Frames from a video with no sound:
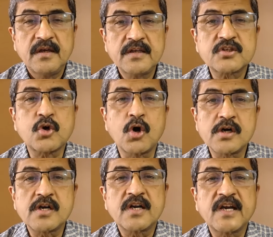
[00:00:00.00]
It's
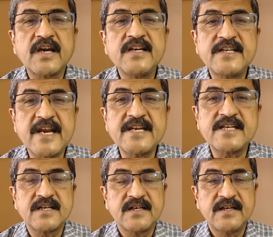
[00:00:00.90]
called
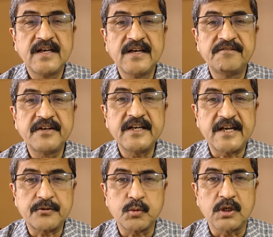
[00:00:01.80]
Content Delivery
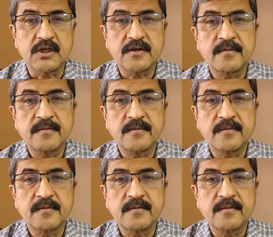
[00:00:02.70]
Network.